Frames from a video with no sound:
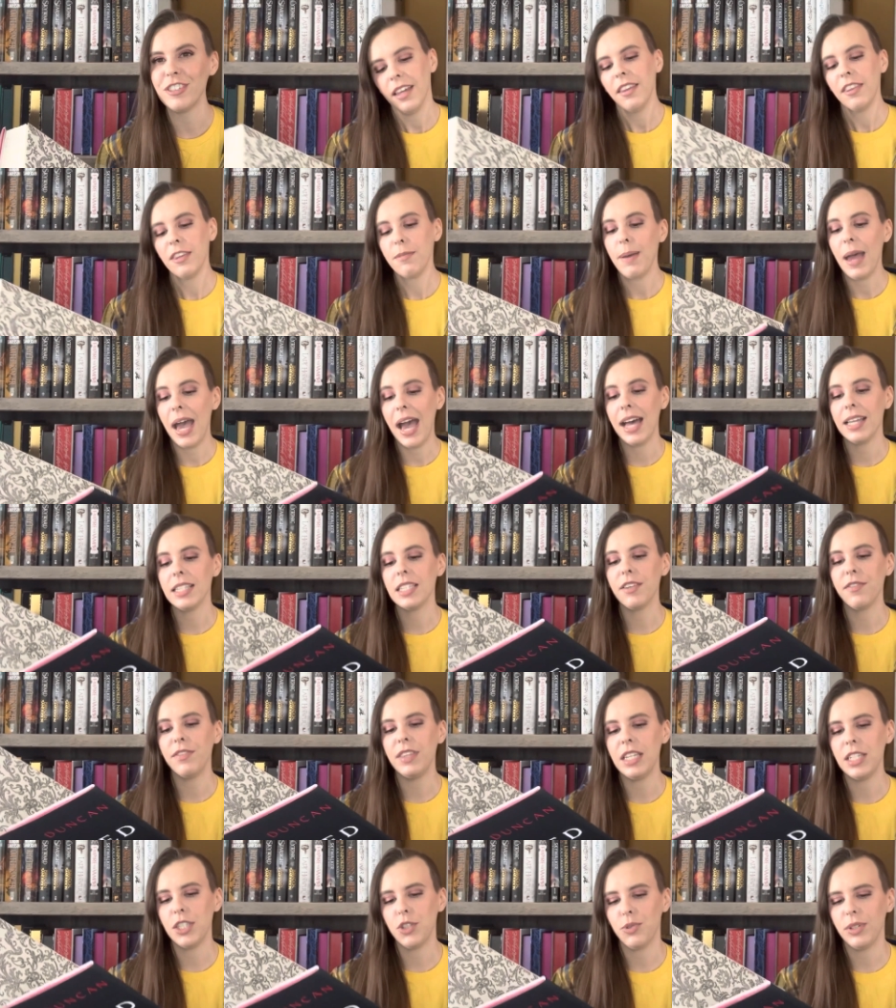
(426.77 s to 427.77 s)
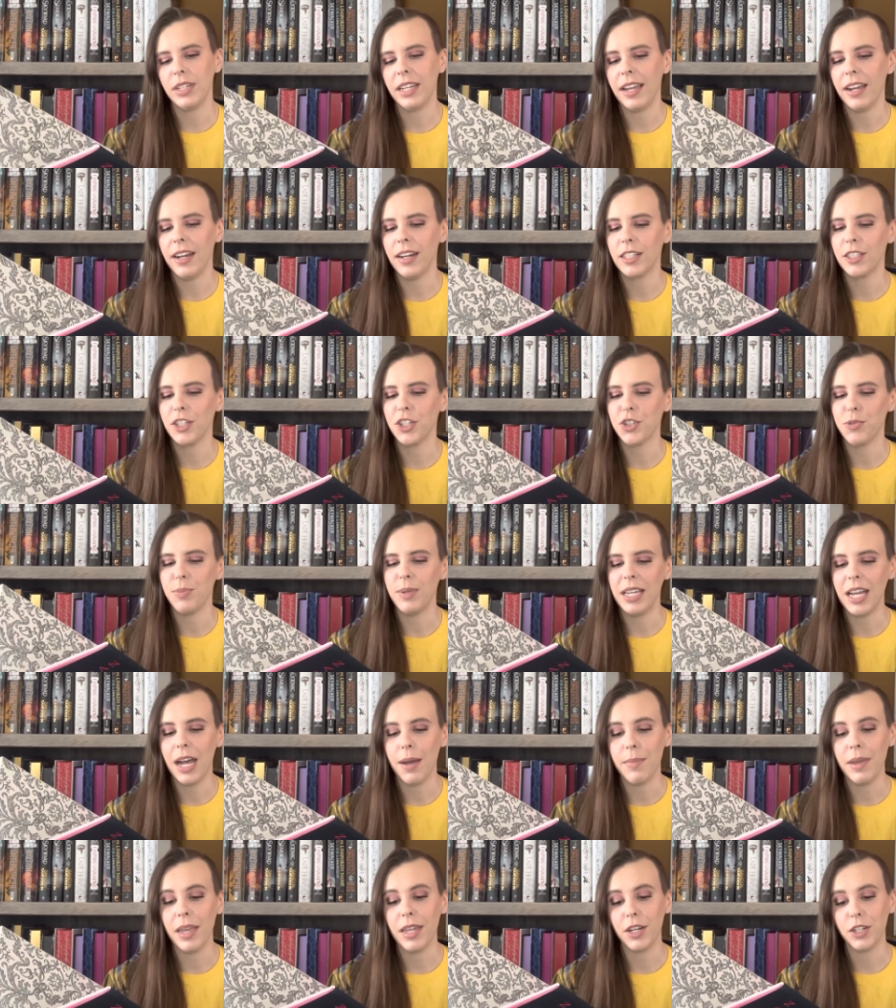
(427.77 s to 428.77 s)
The paths of these three characters
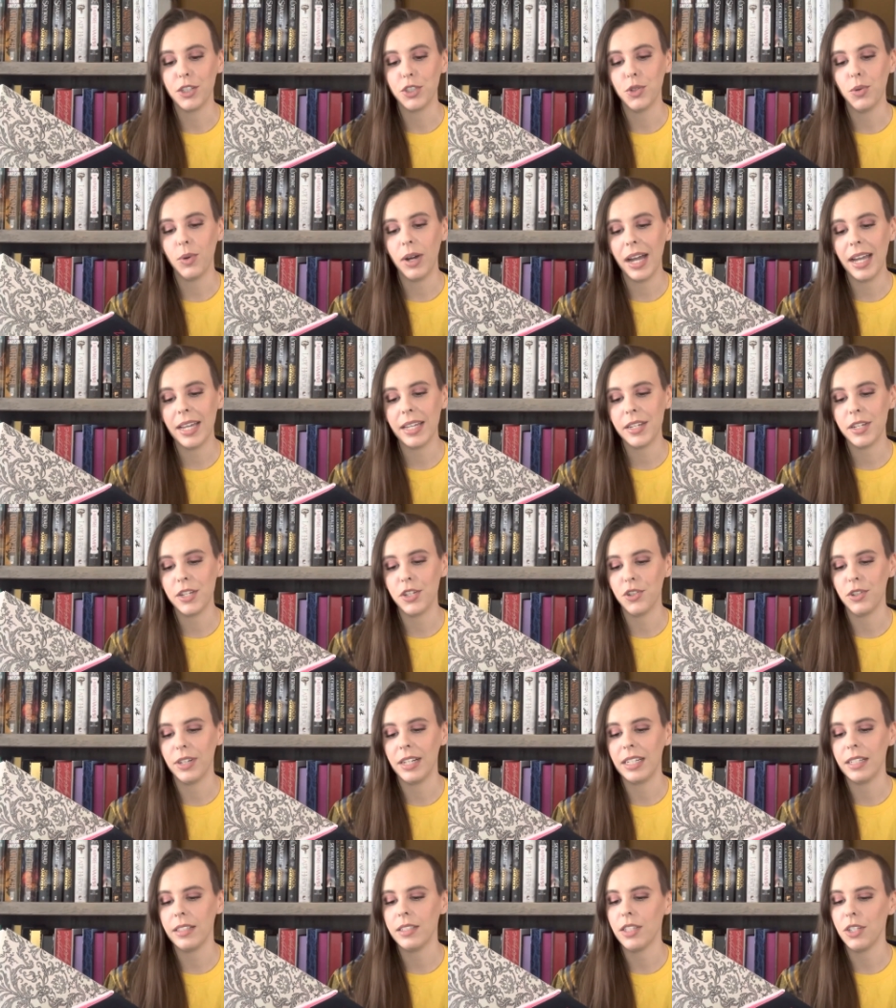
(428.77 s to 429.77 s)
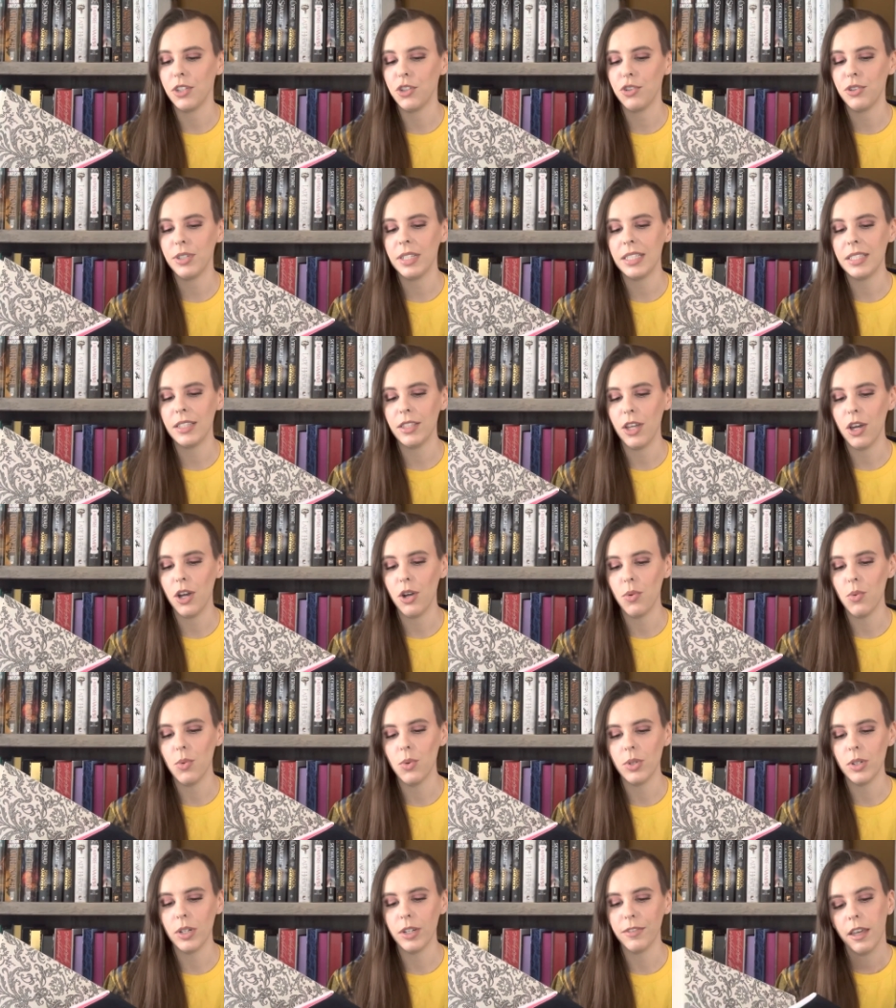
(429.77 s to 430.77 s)
become intertwined during a centuries-long
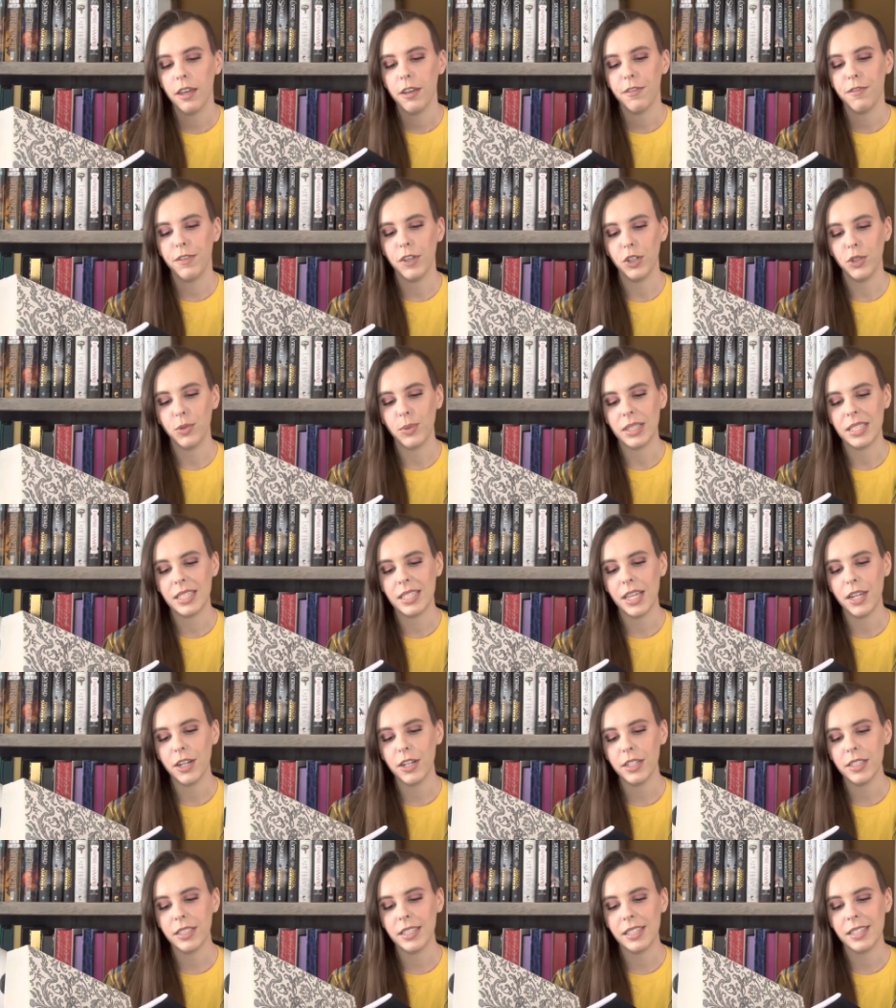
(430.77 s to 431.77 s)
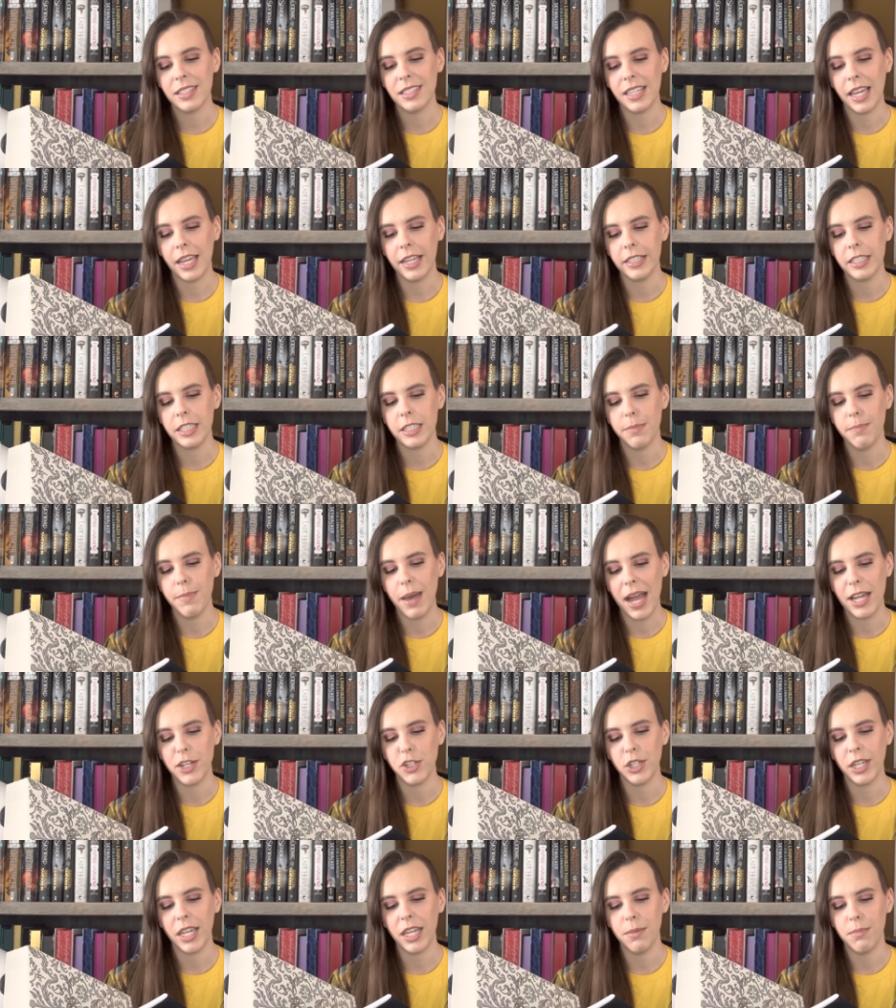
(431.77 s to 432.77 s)
war filled with sinners, saints,
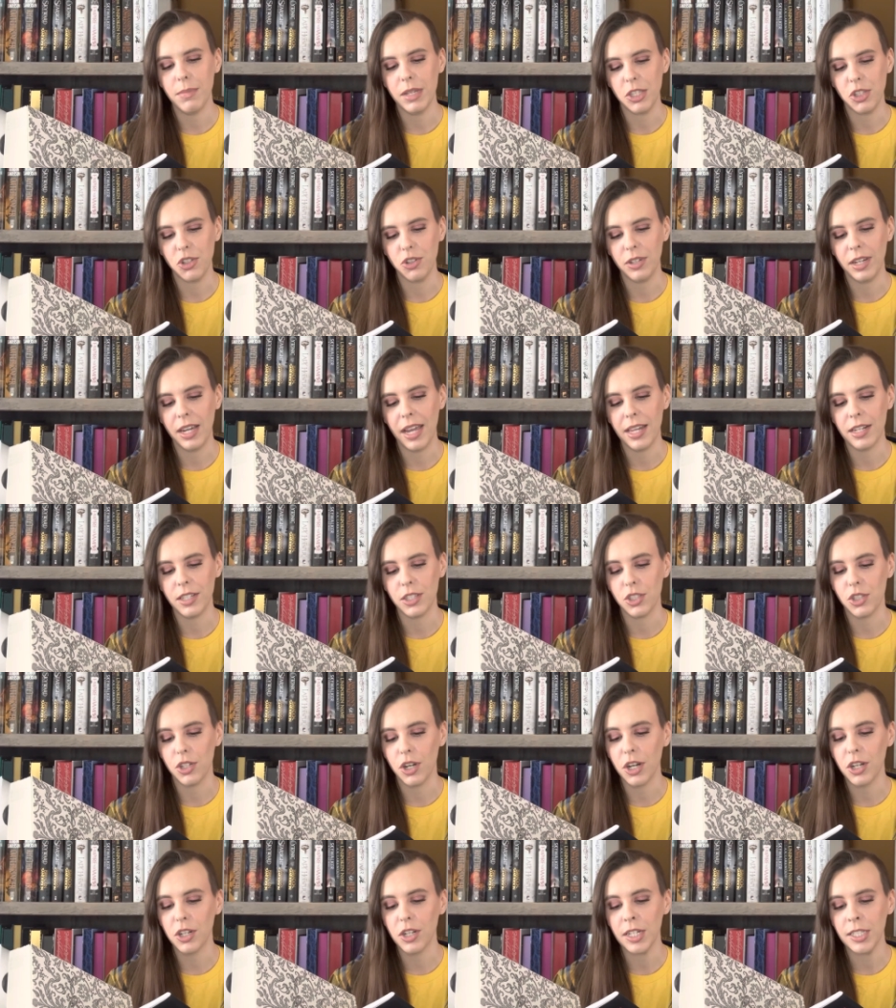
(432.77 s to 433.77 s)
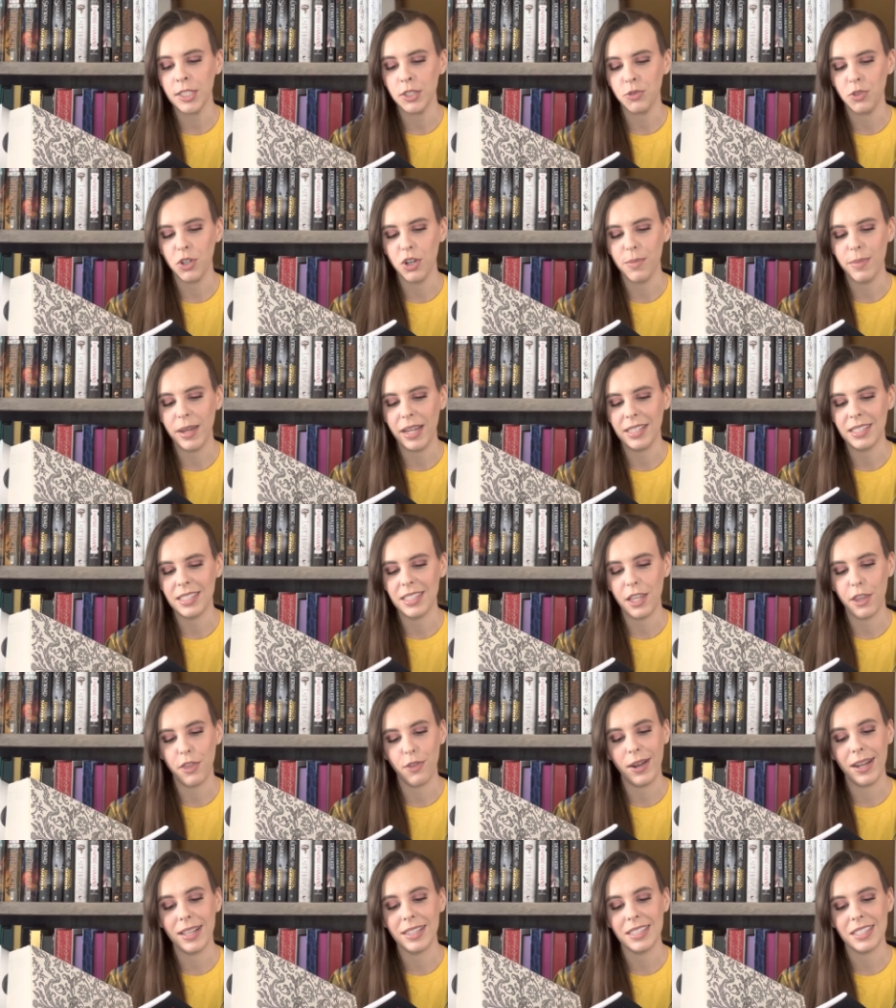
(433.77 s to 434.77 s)
magic, and mystery, and a star-crossed romance that
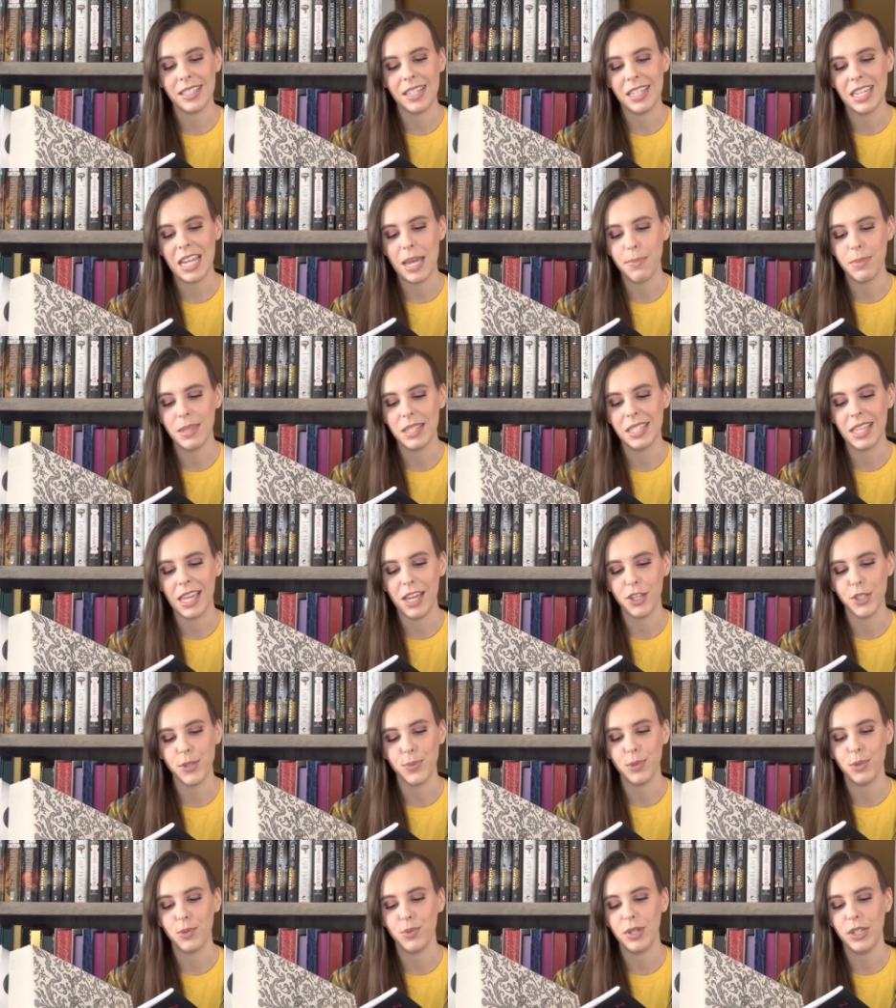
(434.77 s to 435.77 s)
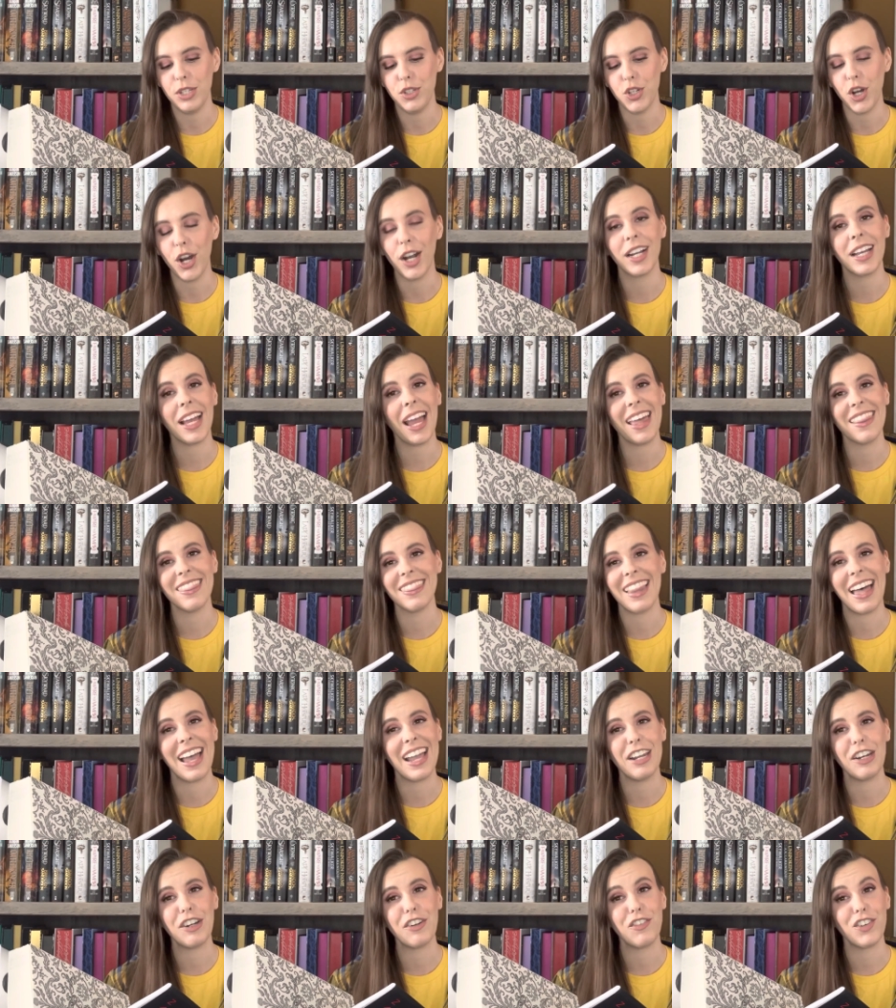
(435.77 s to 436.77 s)
threatens to tip the scales between dark and
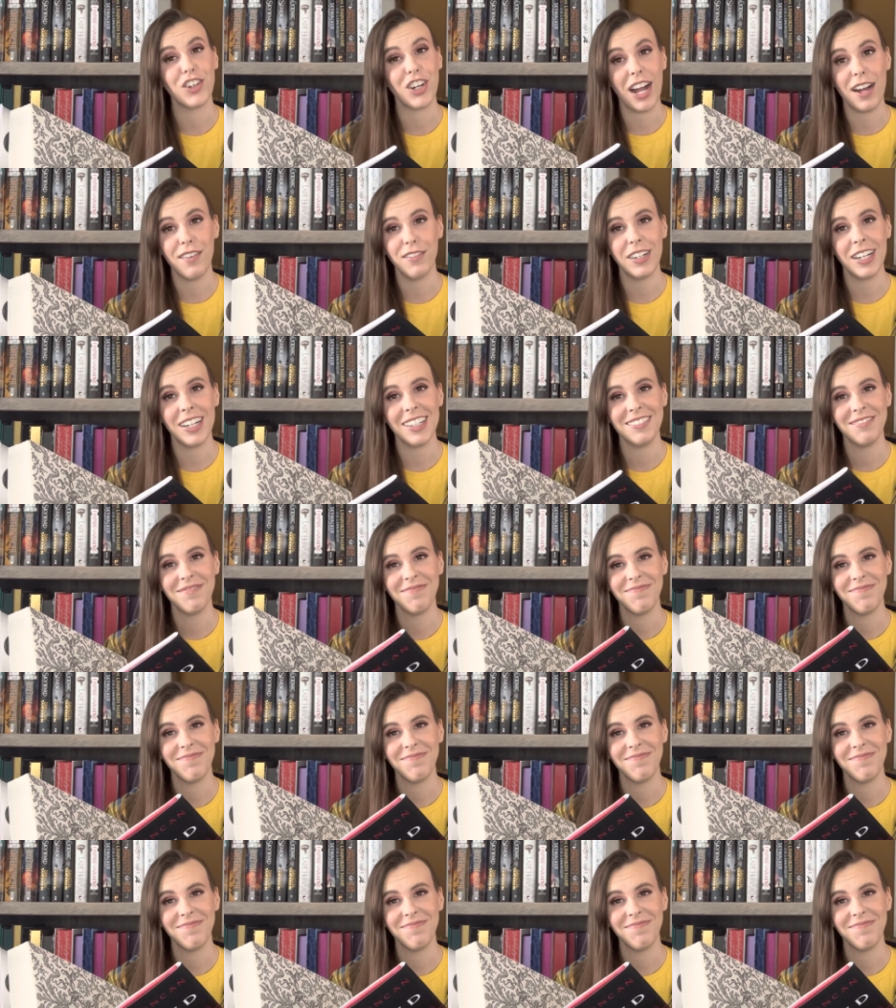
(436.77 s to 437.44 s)
light forever.